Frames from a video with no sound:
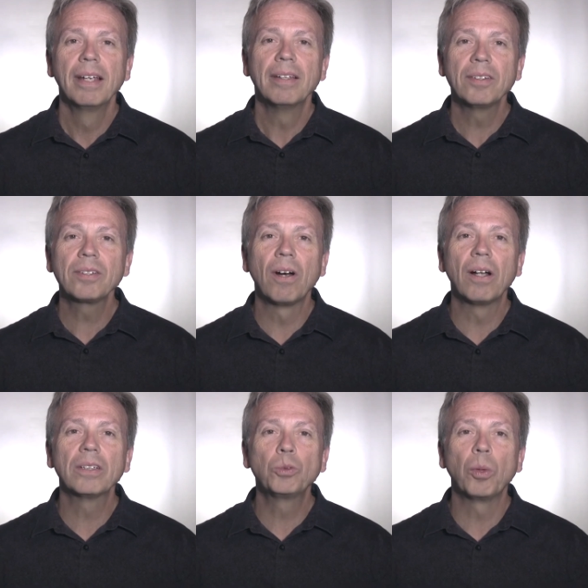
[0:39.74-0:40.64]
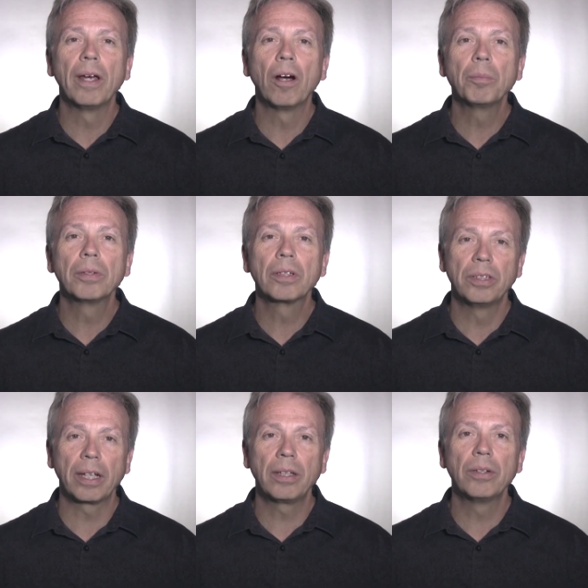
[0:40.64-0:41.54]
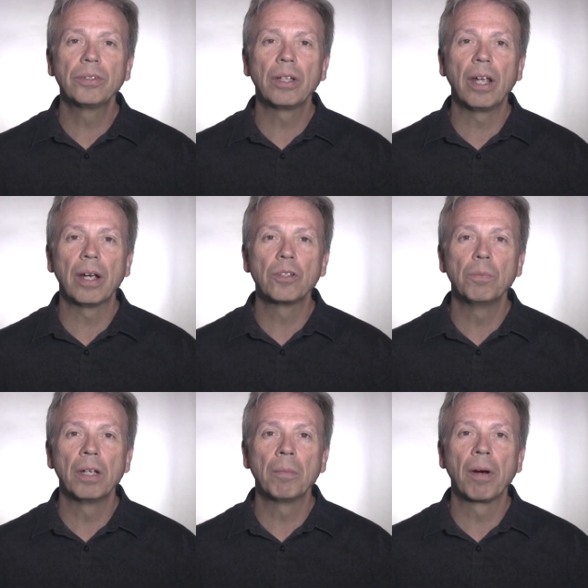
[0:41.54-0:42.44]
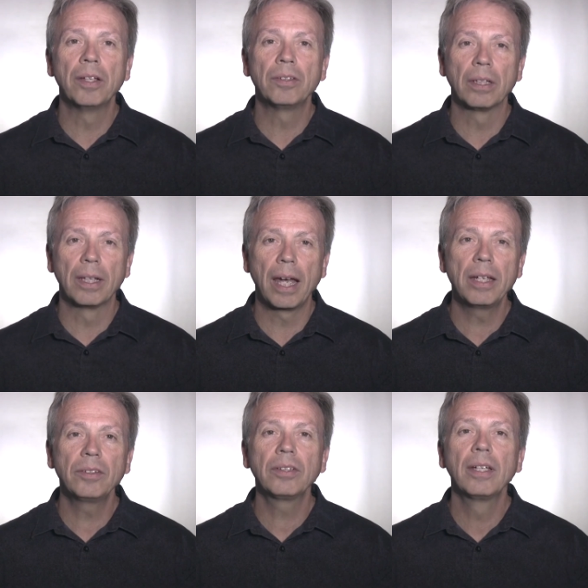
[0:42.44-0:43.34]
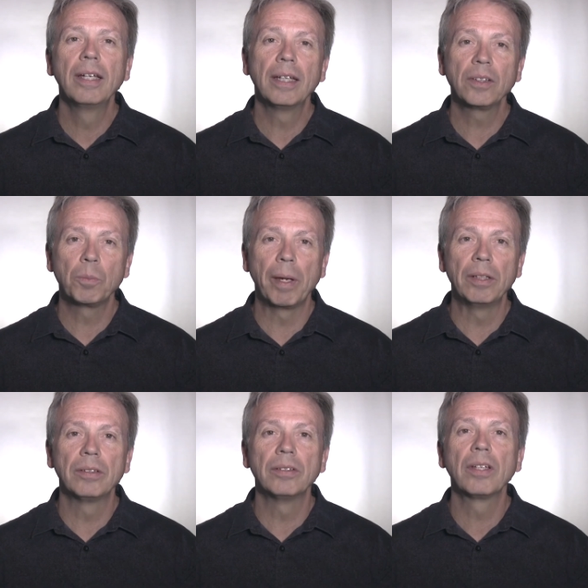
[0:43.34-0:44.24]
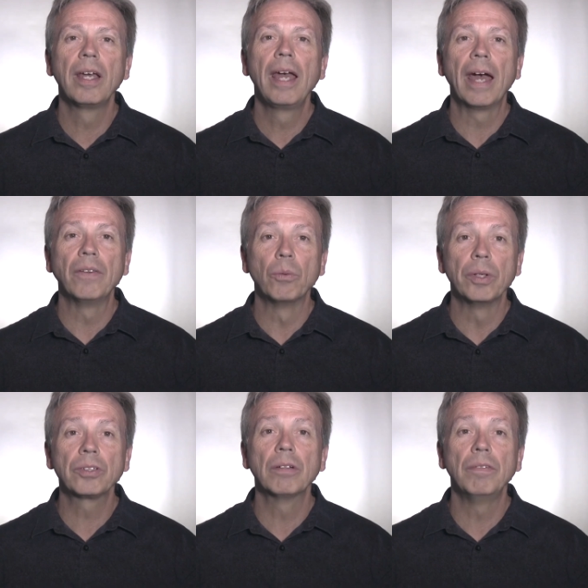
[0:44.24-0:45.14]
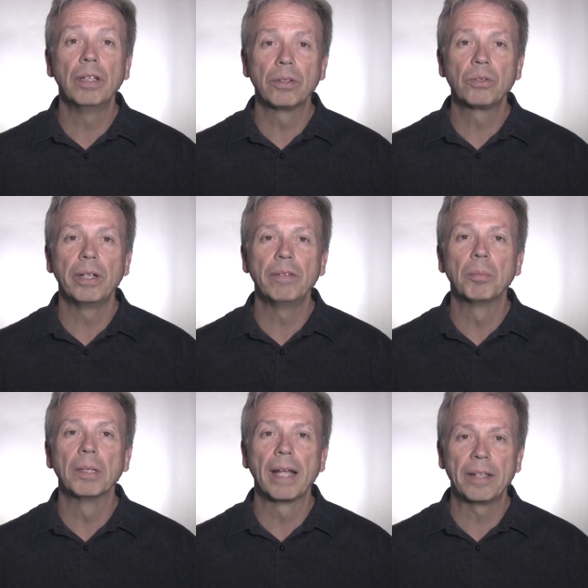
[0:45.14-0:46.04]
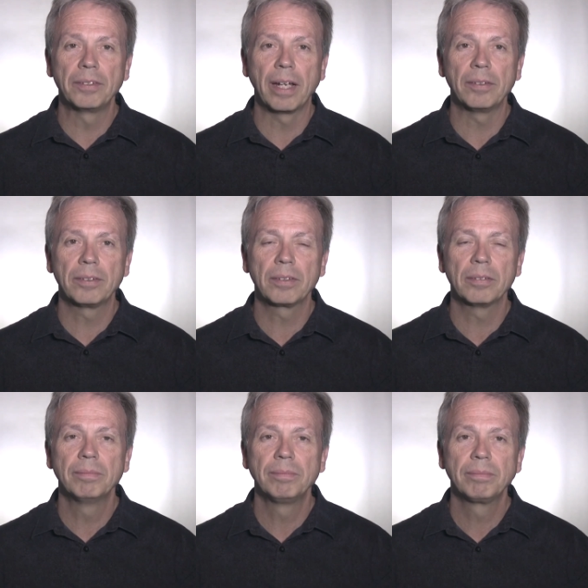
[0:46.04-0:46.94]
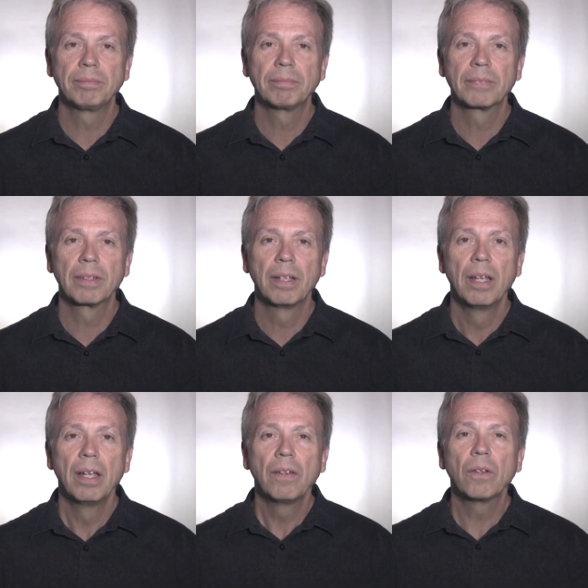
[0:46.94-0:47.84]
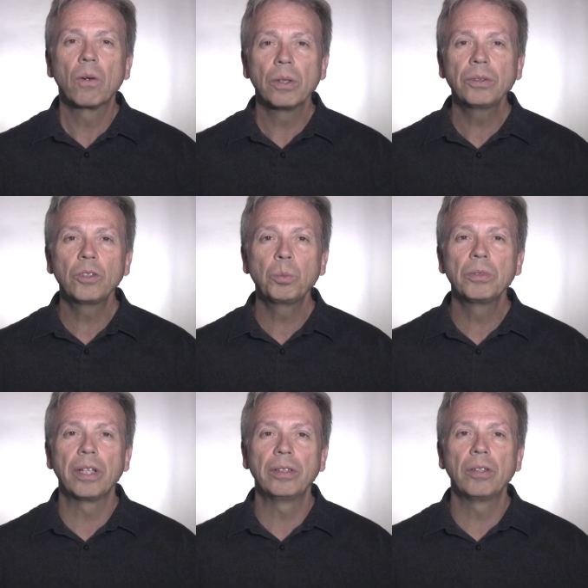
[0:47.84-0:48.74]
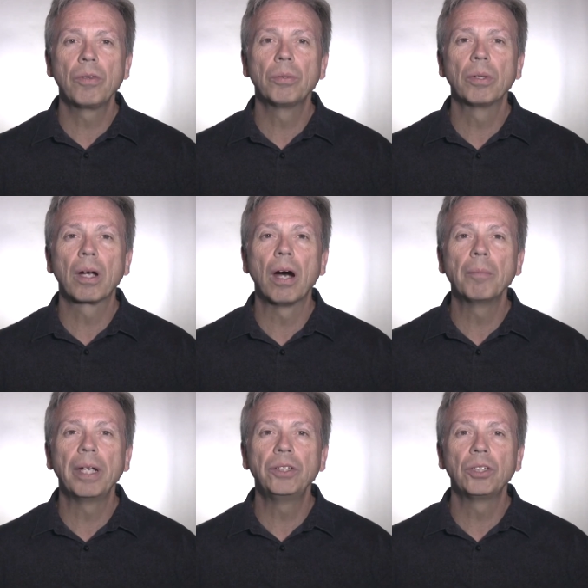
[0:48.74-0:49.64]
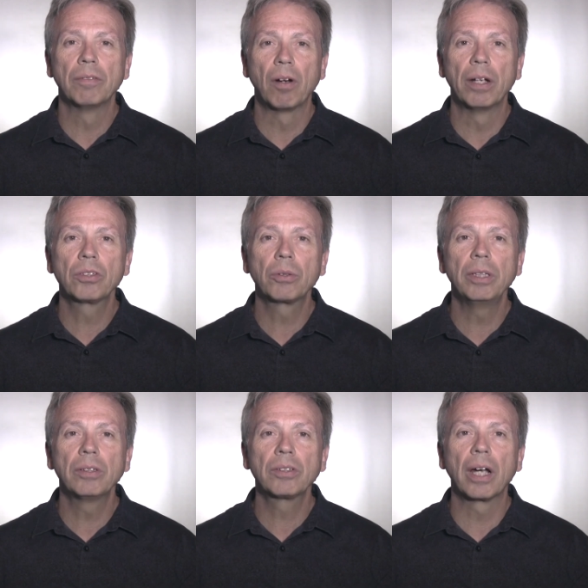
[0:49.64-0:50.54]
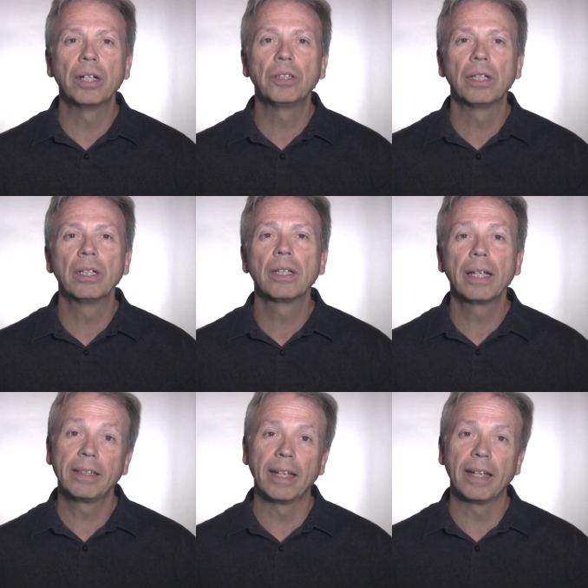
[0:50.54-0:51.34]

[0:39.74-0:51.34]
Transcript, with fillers: This knowledge will help their executors and heirs minimize delays, expenses, and the risk of irretrievable assets. The course is presented through a combination of on screen discussion, like